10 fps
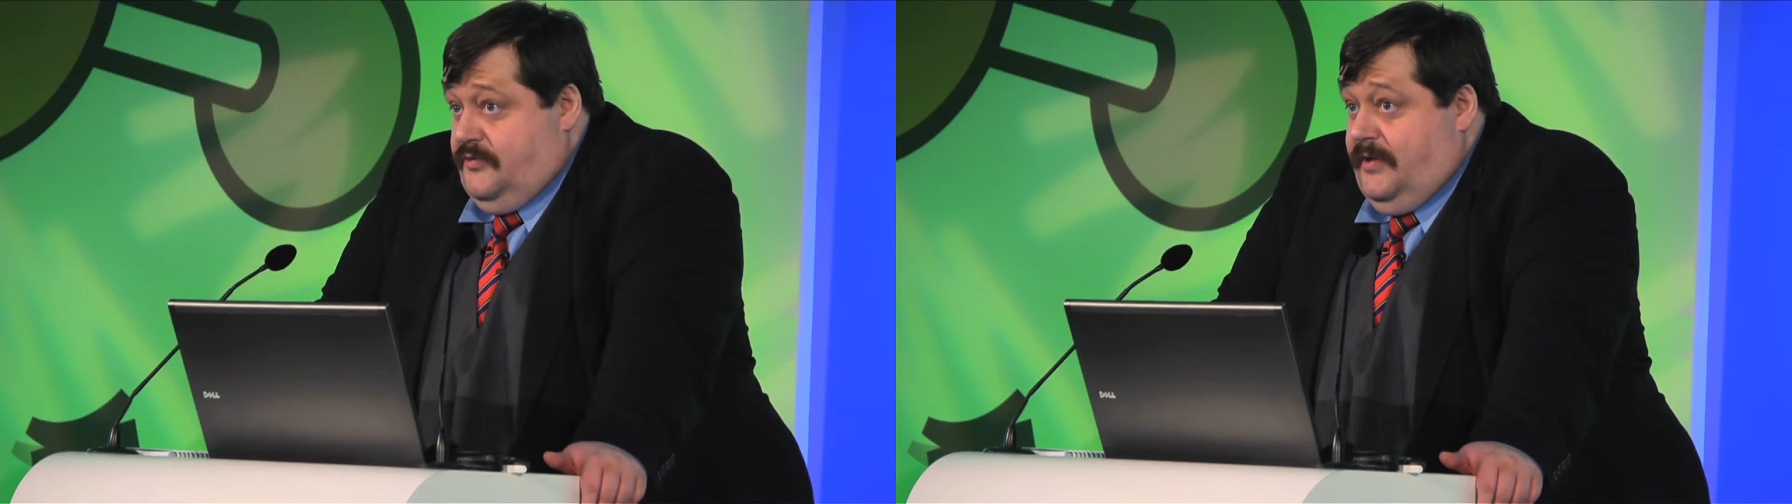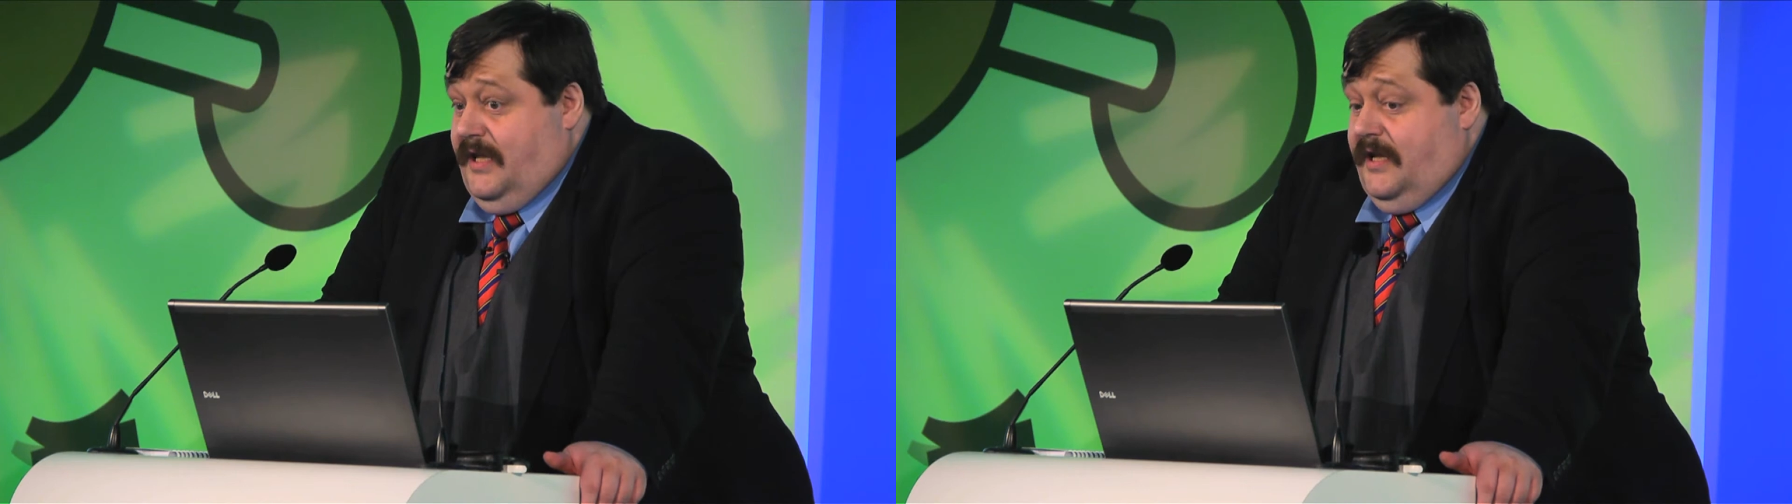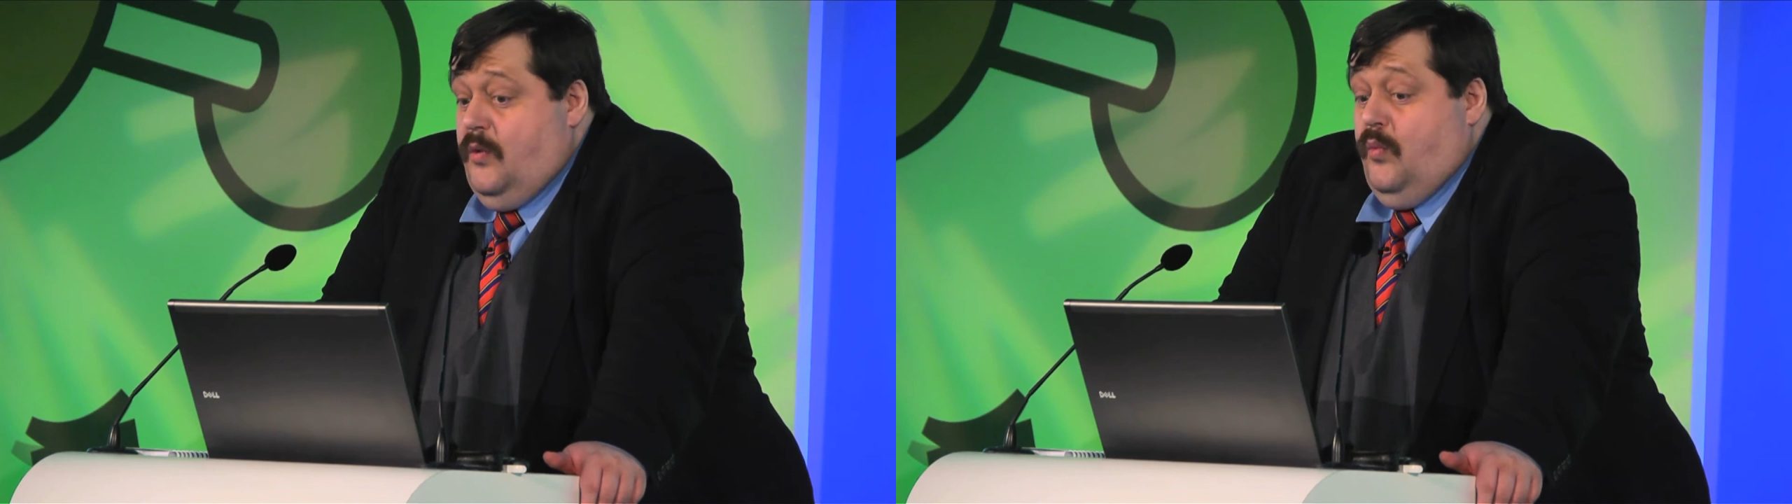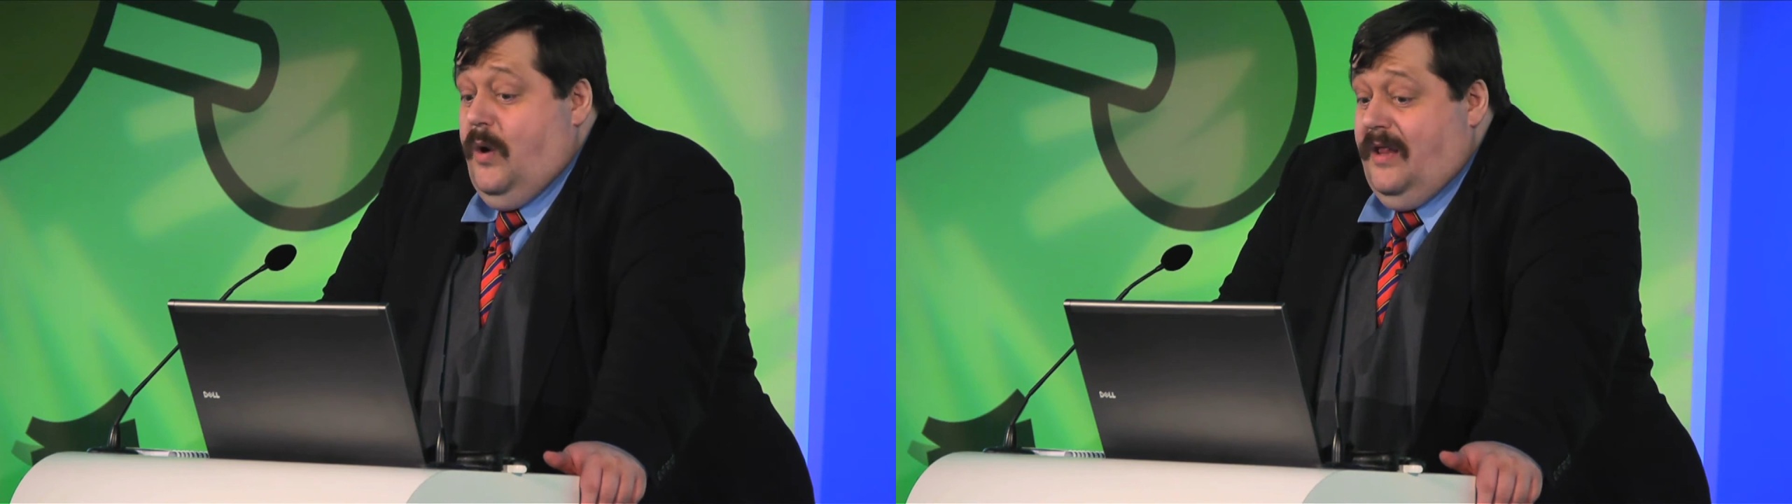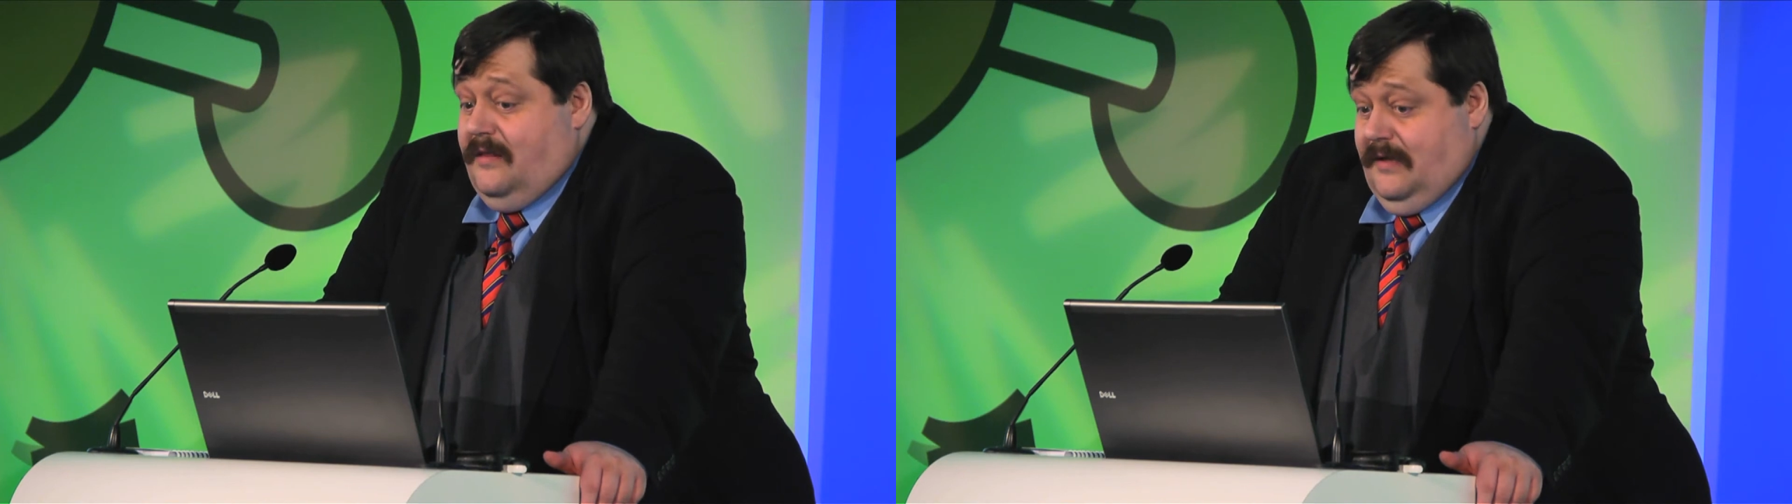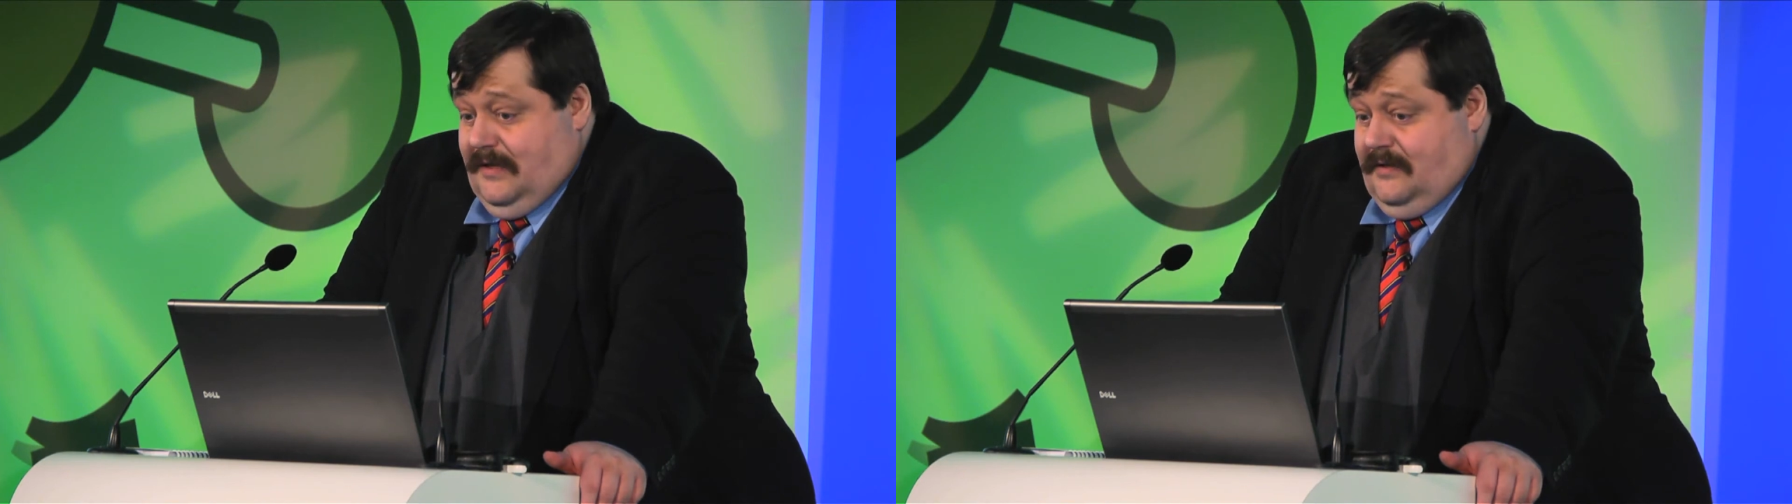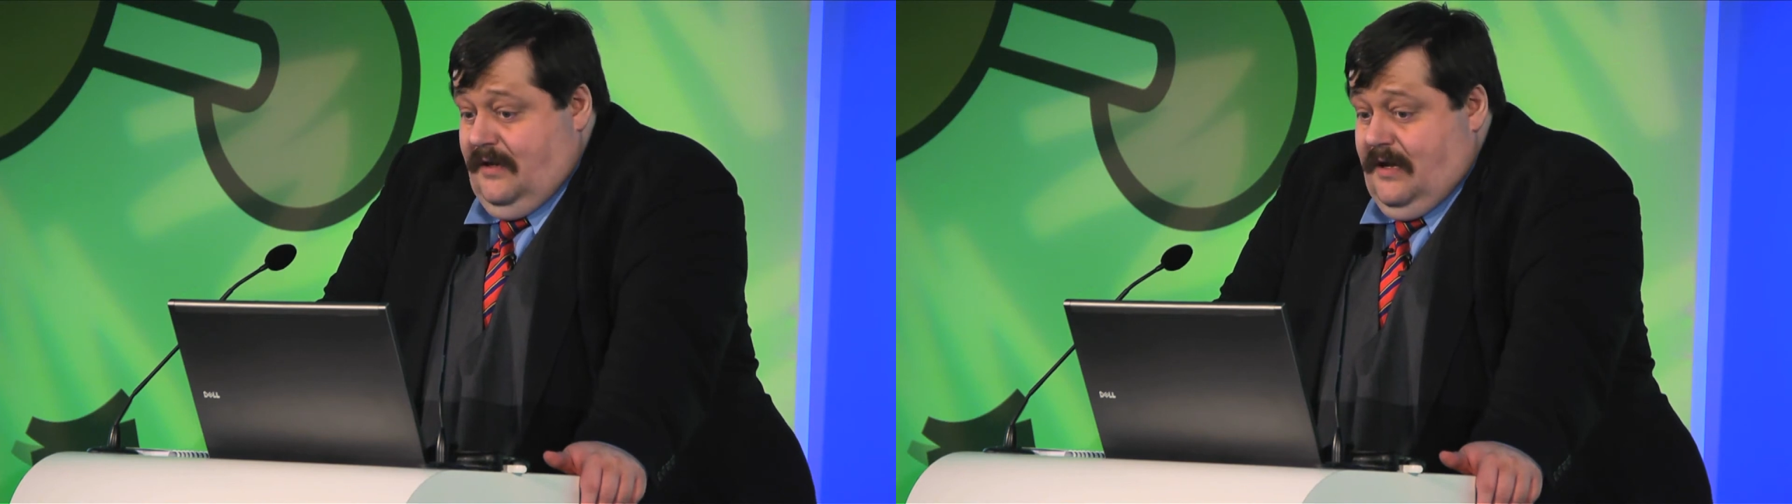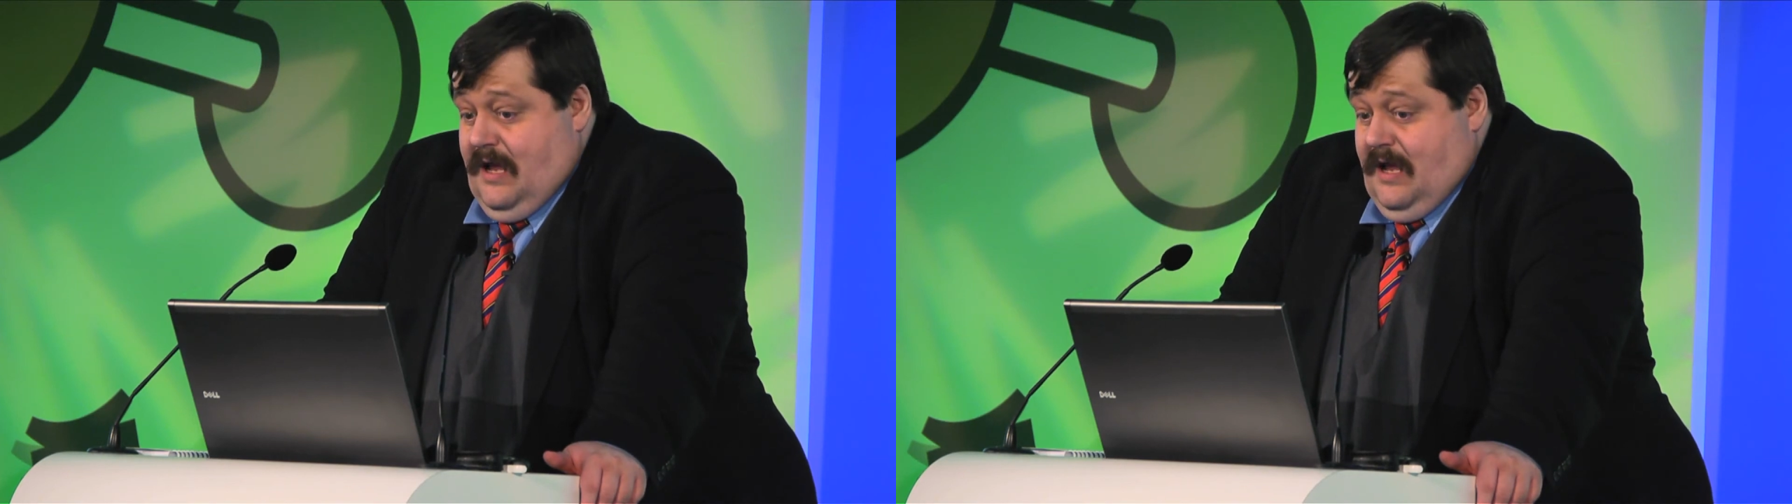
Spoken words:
really well done,